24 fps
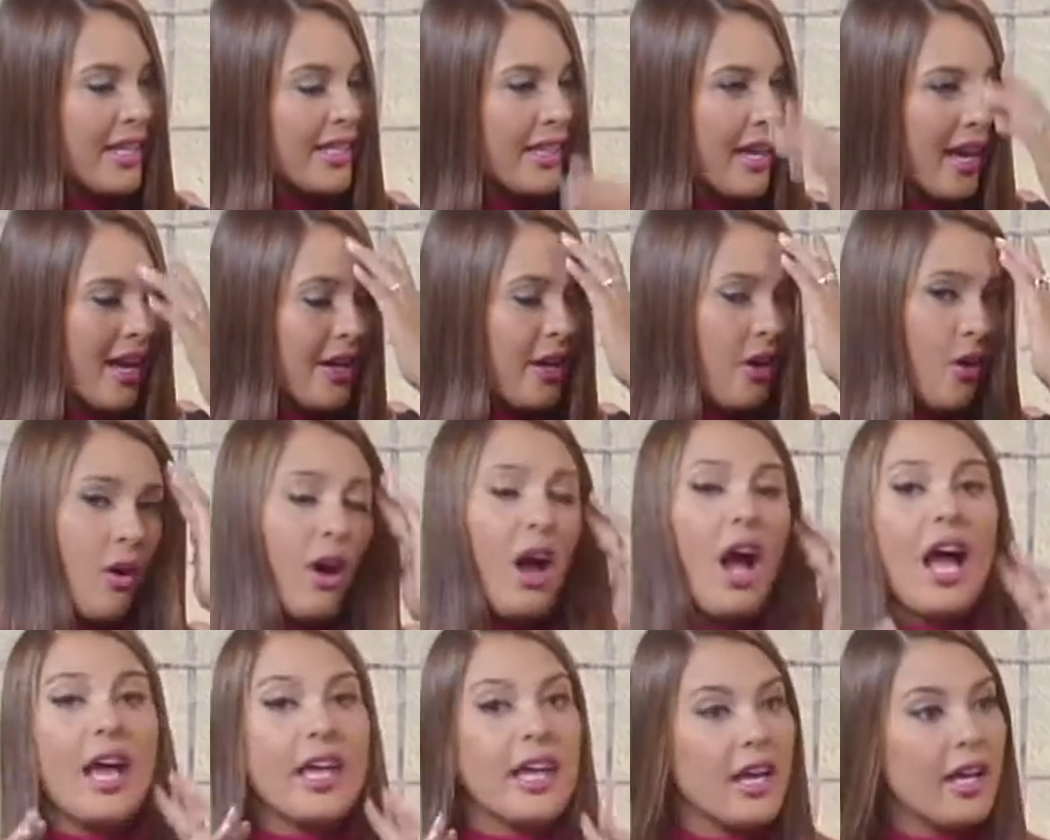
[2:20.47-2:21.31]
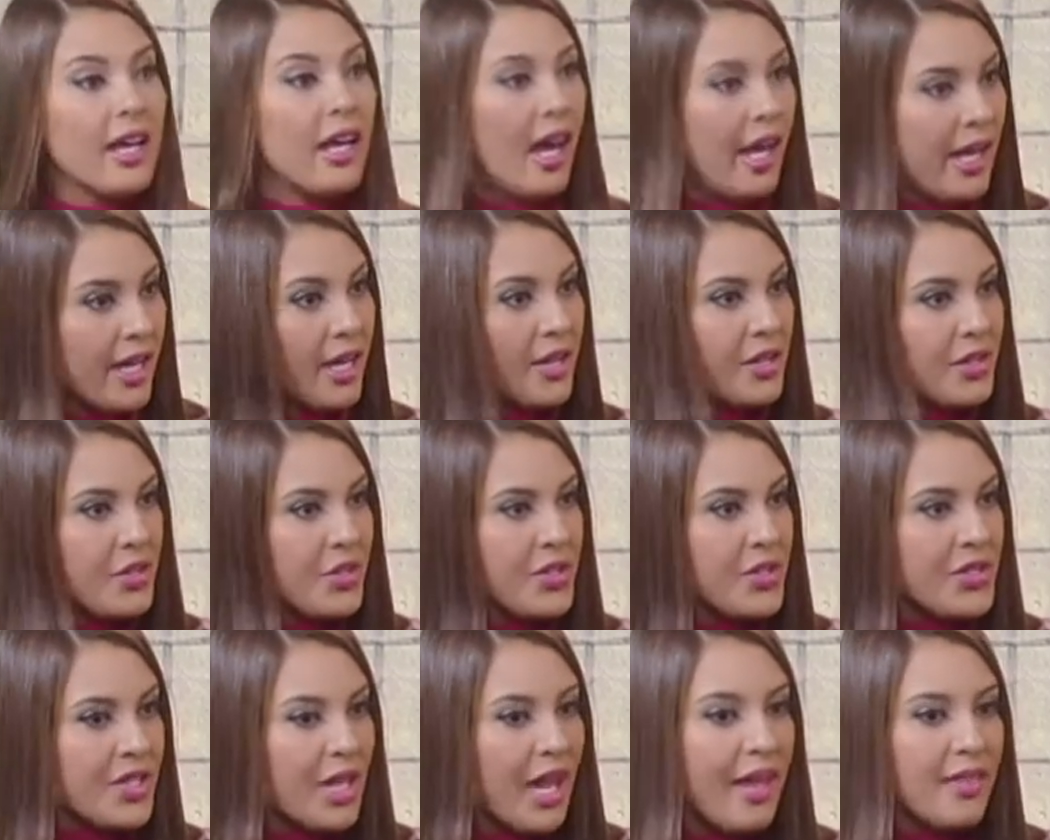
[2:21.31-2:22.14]
Yeah, no, I
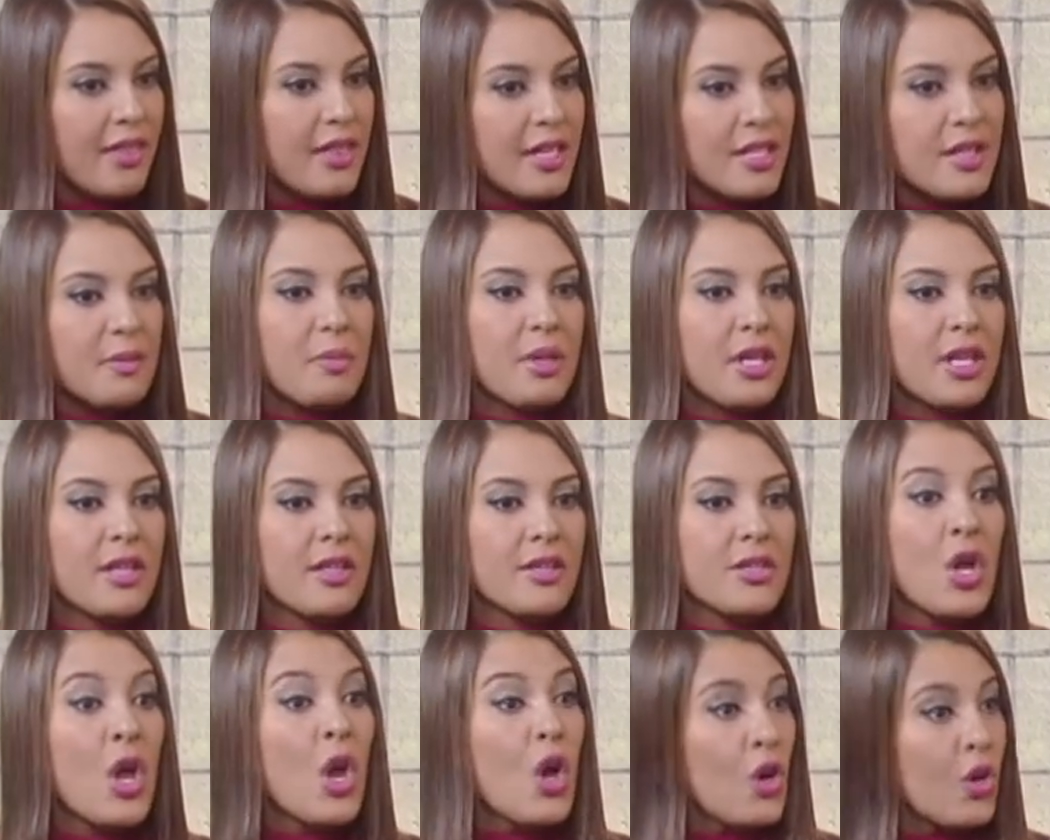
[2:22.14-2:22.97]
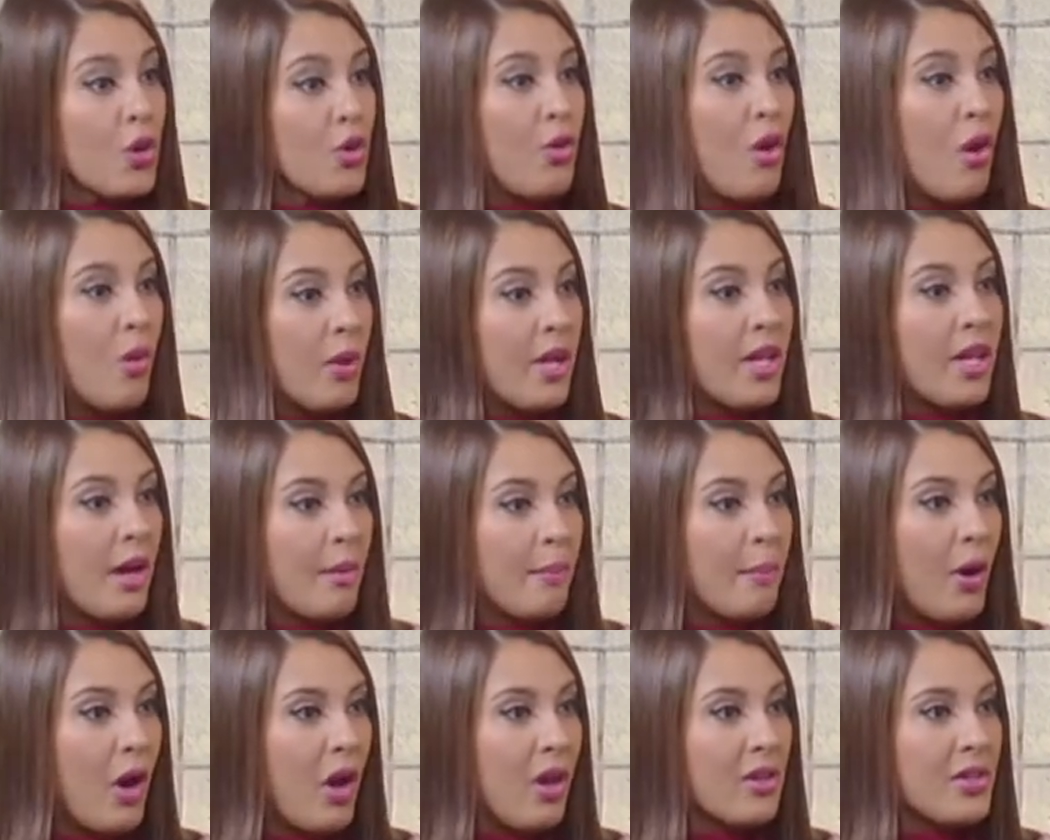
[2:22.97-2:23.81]
understand this because growing up
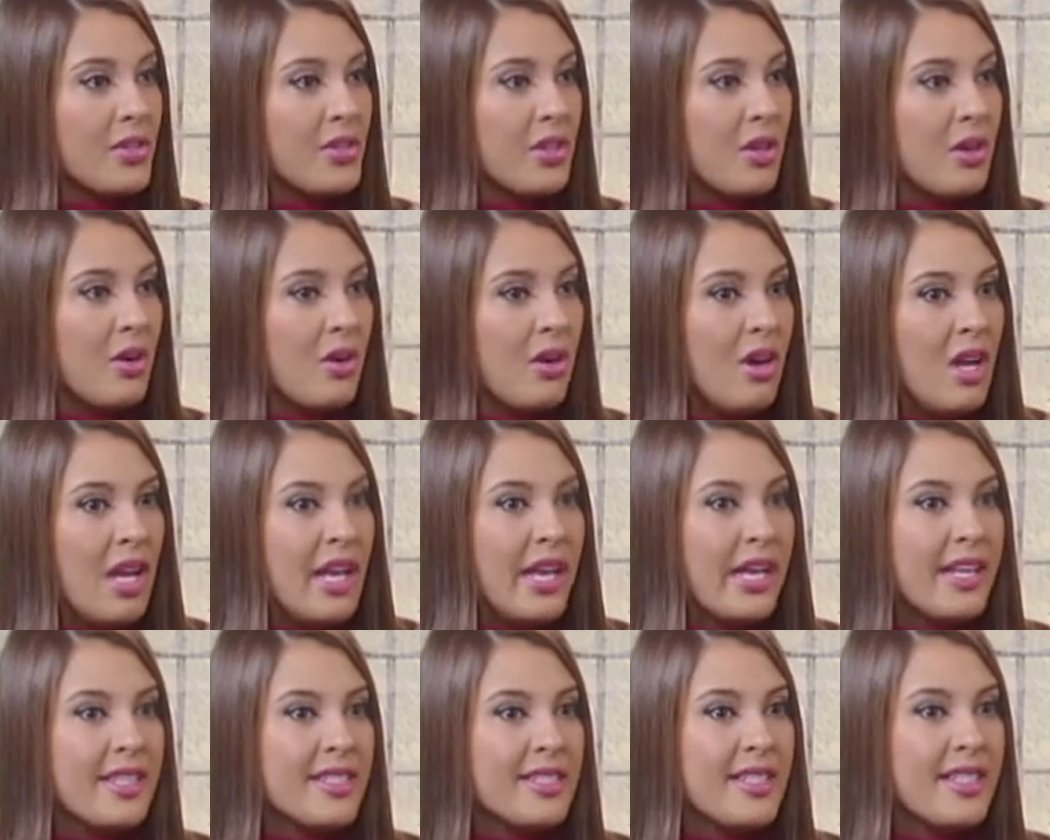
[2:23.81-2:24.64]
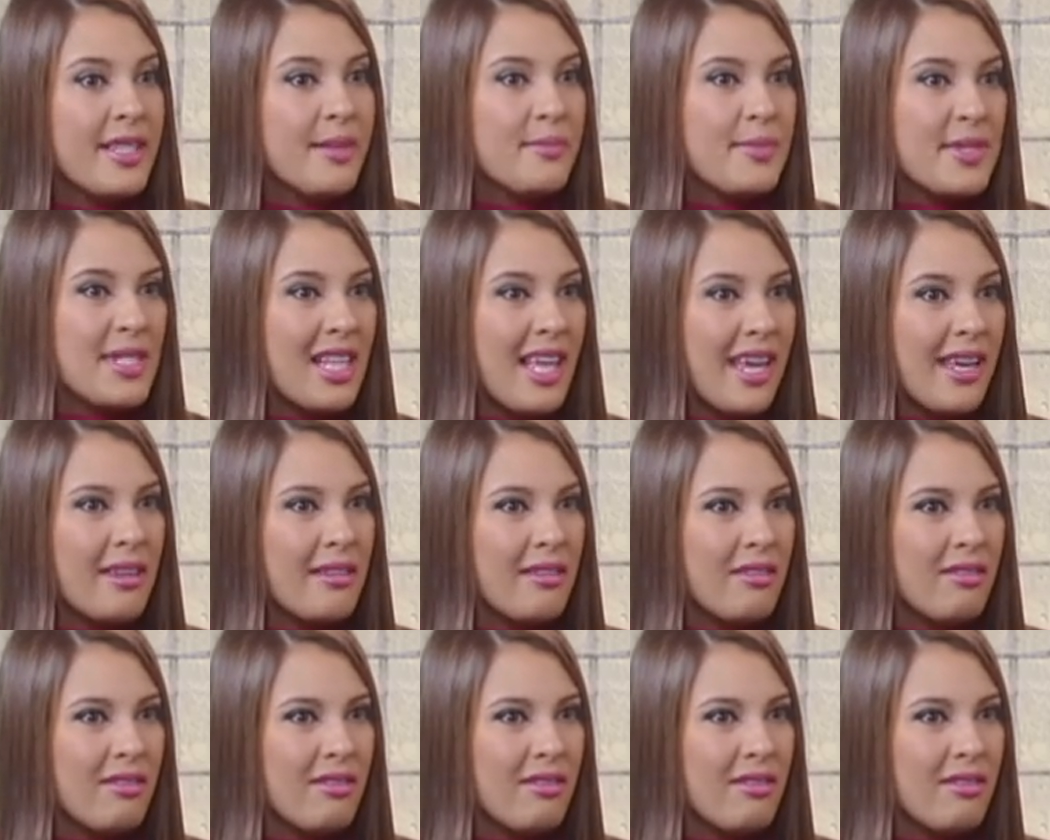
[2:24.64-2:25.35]
also, it seems like